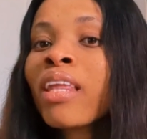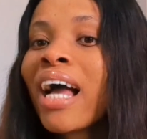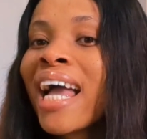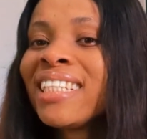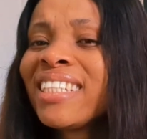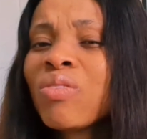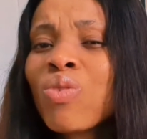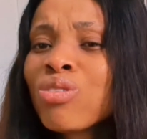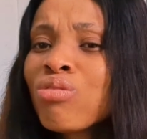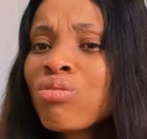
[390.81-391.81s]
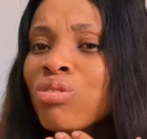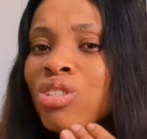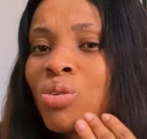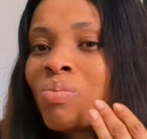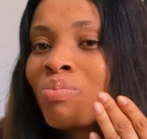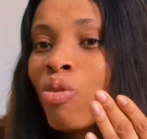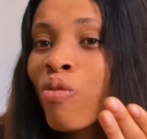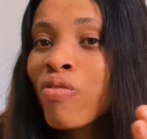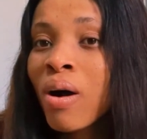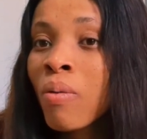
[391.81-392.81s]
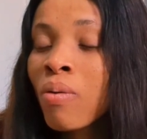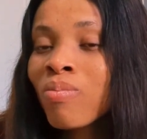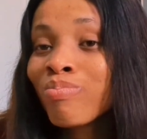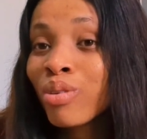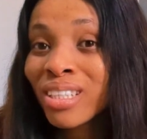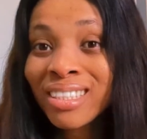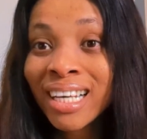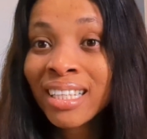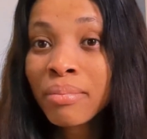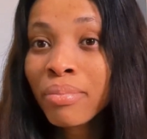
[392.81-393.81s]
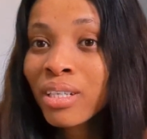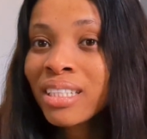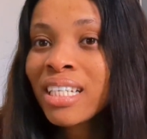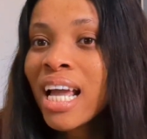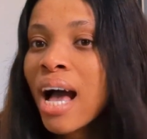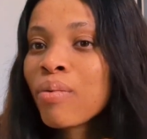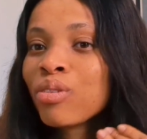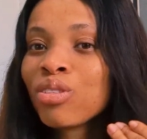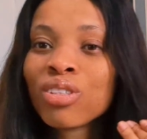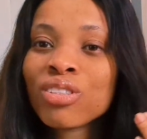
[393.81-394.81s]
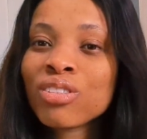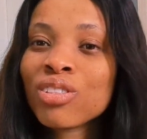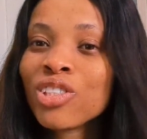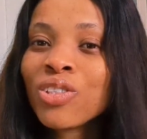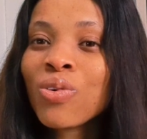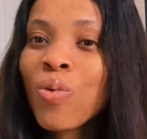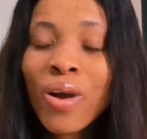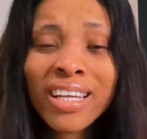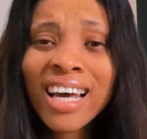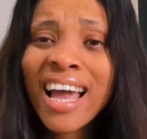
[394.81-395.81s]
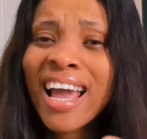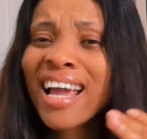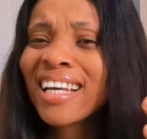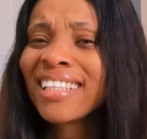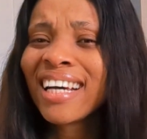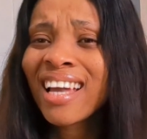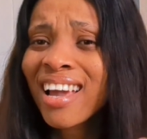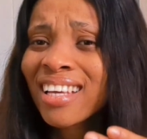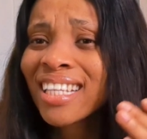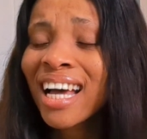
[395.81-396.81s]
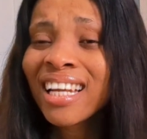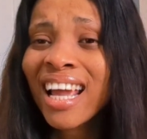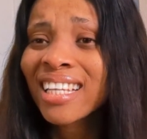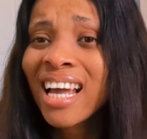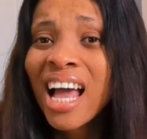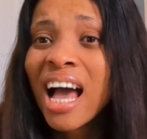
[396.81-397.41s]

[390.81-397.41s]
I didn't want to, you know, overburden anybody. I was just, you know, going ahead, ahead, and ahead.